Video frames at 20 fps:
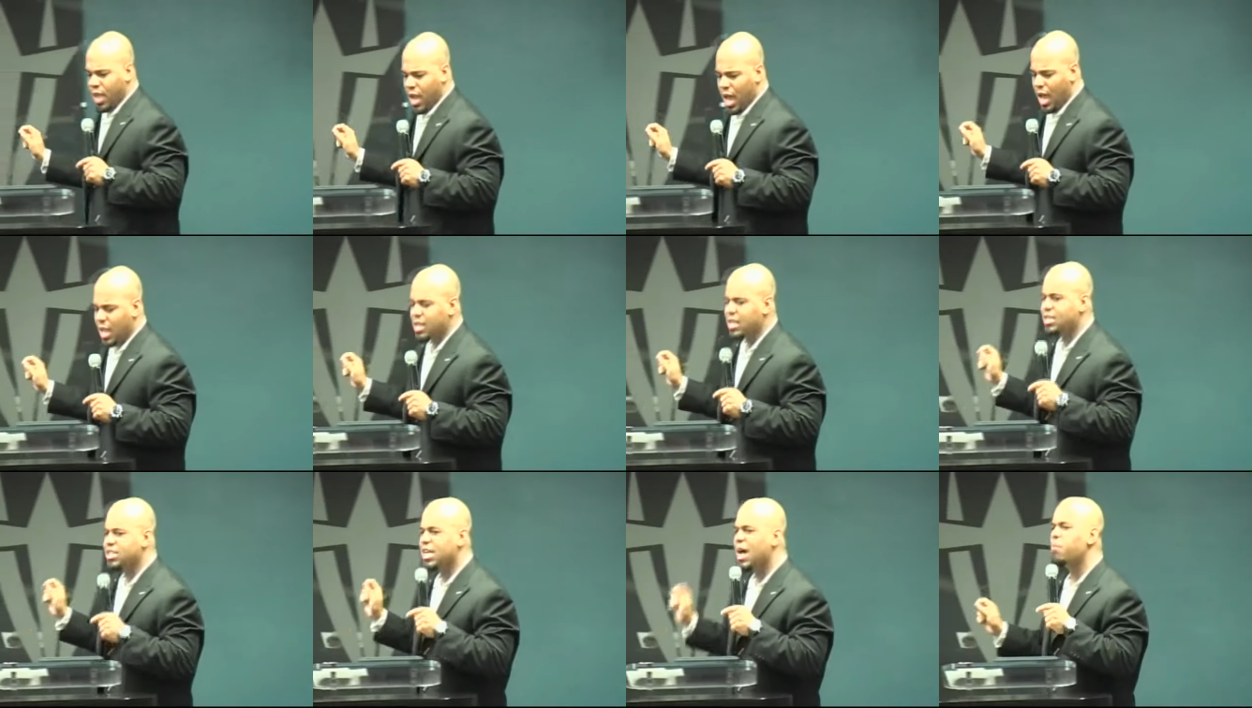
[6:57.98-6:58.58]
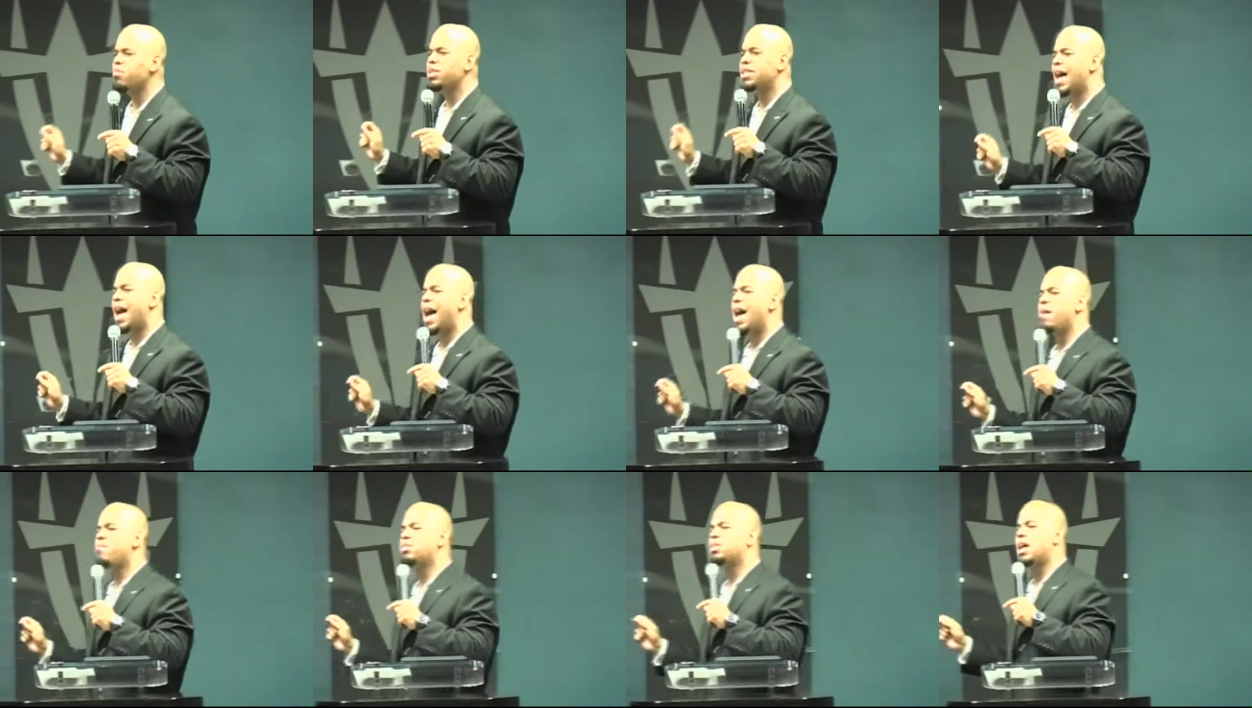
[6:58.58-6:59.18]
Uh,
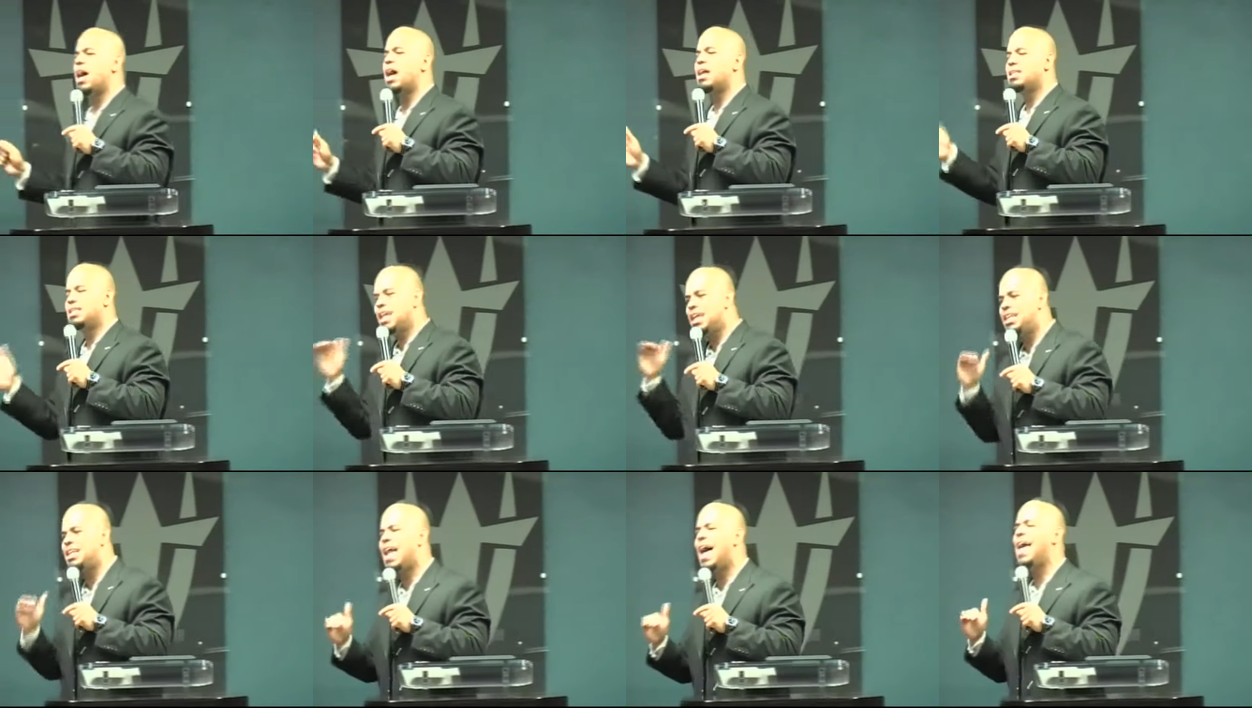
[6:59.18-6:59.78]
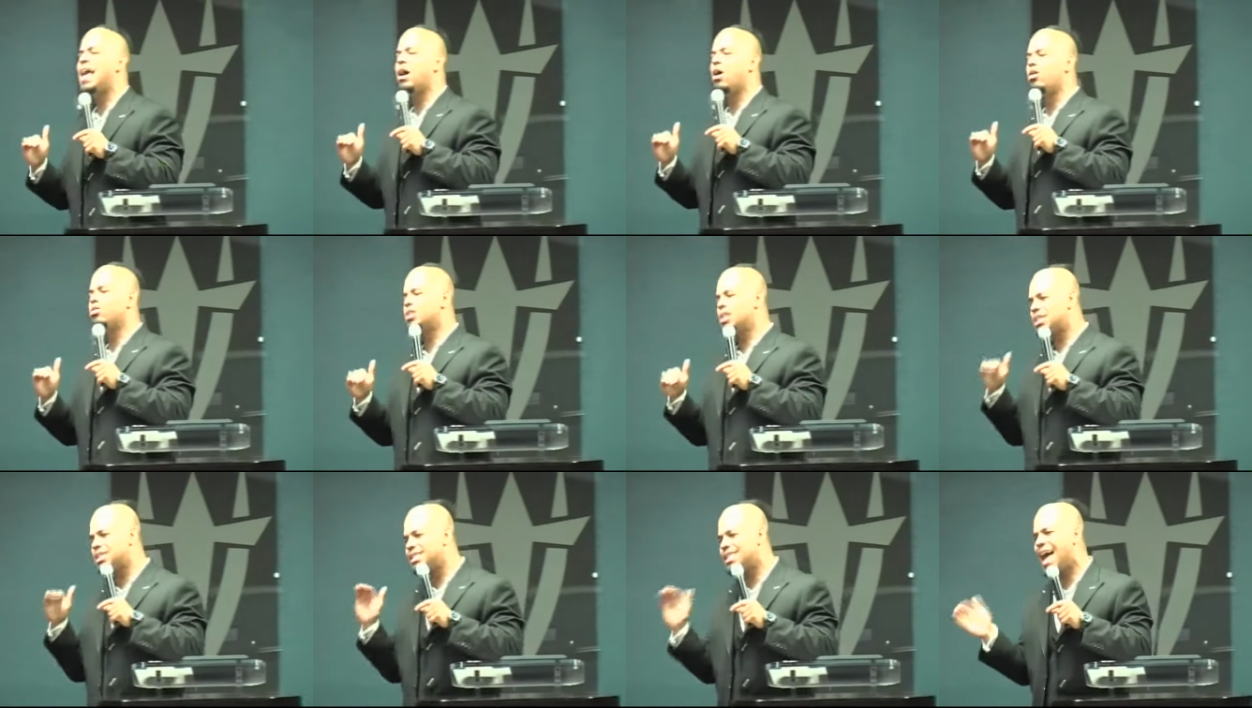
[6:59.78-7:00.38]
sometimes uh, delayal
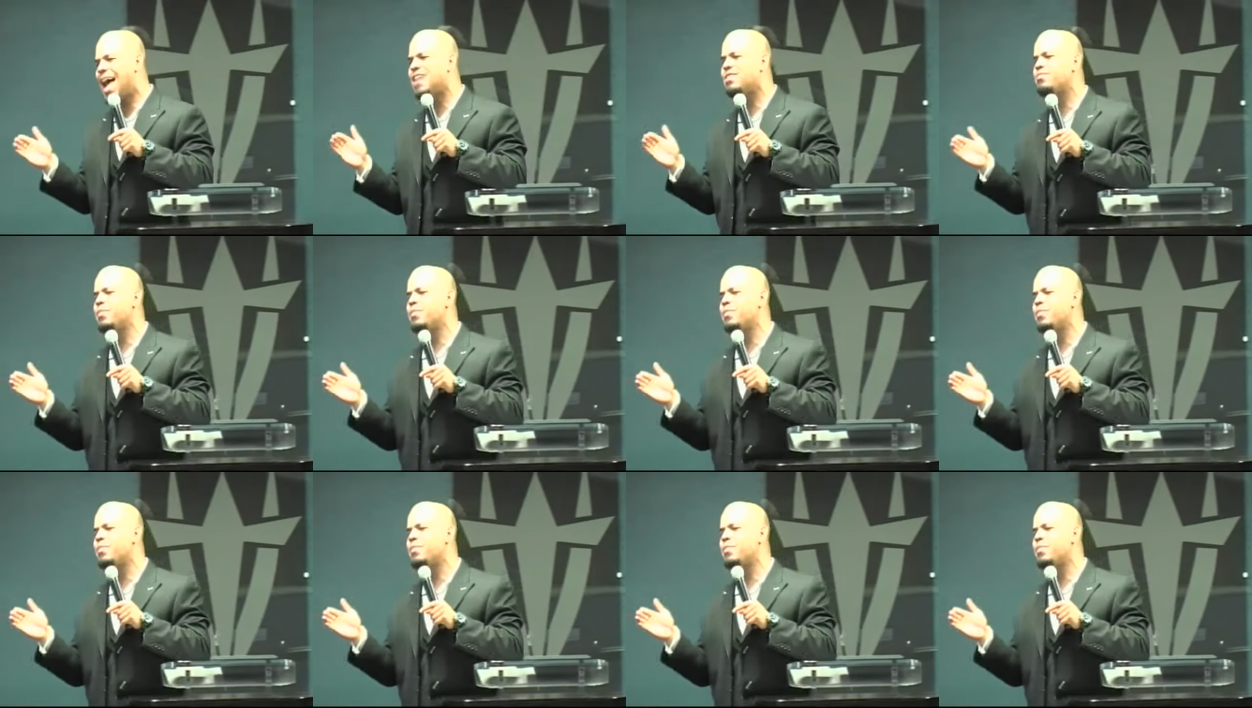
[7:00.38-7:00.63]
does not